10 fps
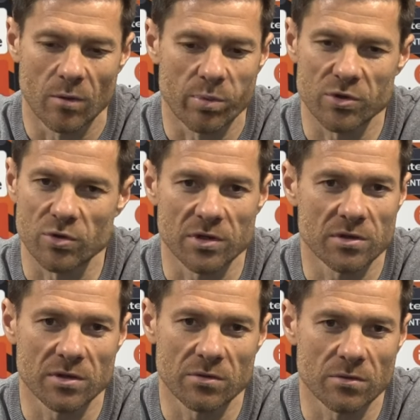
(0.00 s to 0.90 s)

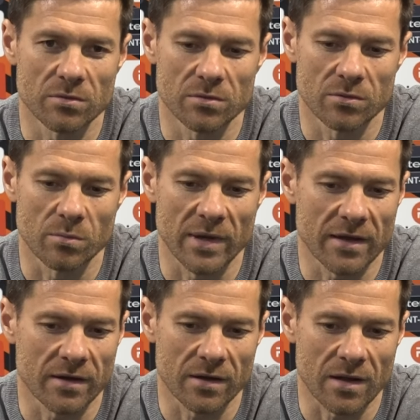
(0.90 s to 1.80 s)
opportunity to to
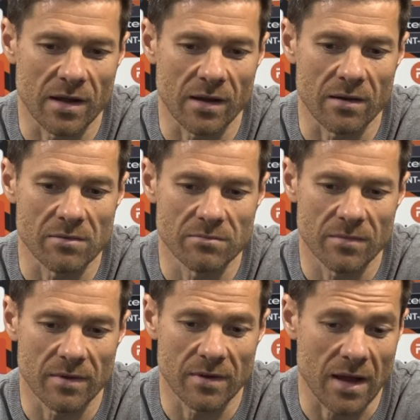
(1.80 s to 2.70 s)
make a, a
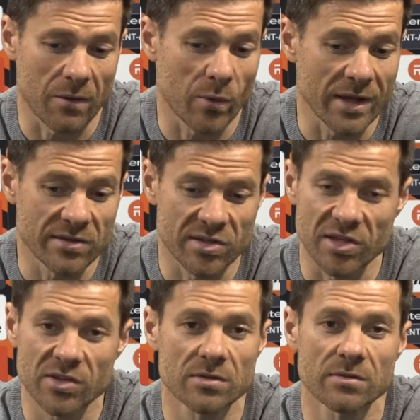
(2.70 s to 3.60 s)
a great
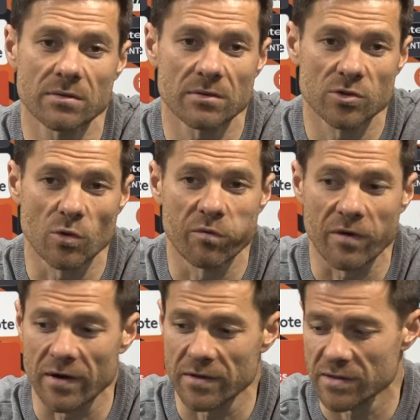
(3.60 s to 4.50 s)
season. So
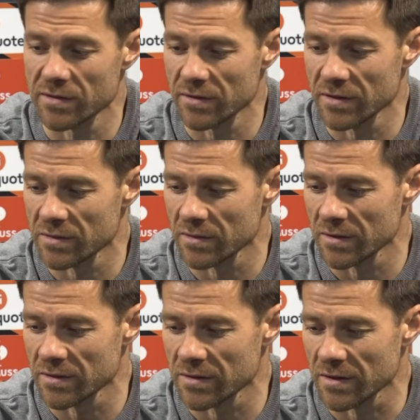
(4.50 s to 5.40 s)
far, it's it's
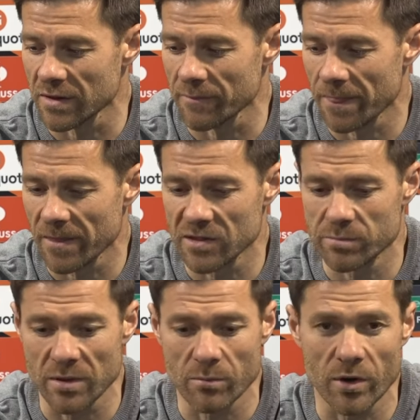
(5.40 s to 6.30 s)
it's uh,
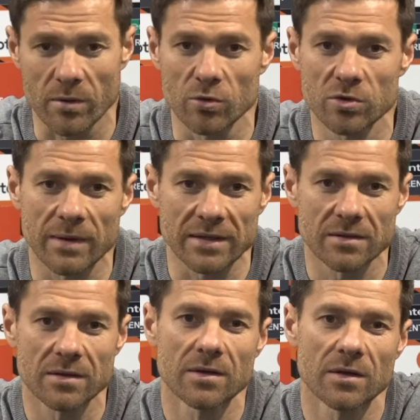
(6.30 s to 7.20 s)
it's been very good, but
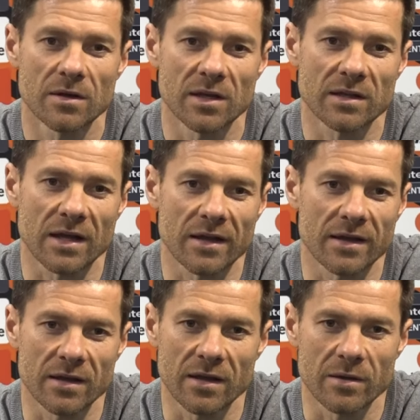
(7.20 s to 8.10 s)
it can
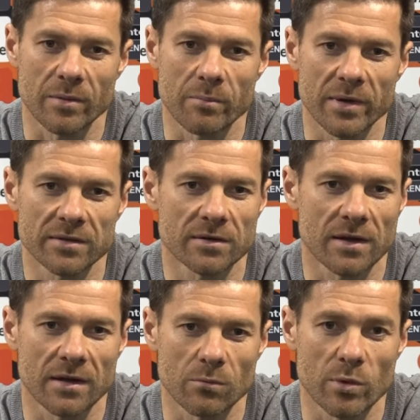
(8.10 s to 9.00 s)
get even better.
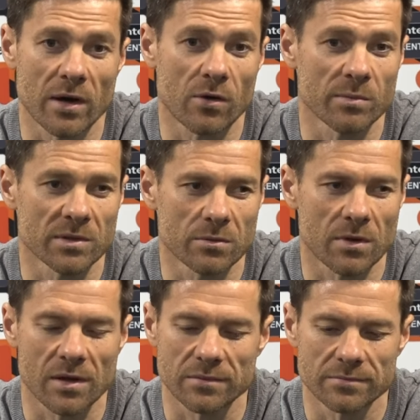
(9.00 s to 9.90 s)
And we are coming
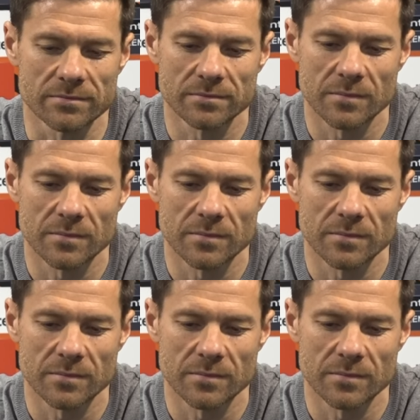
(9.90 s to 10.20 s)
to a.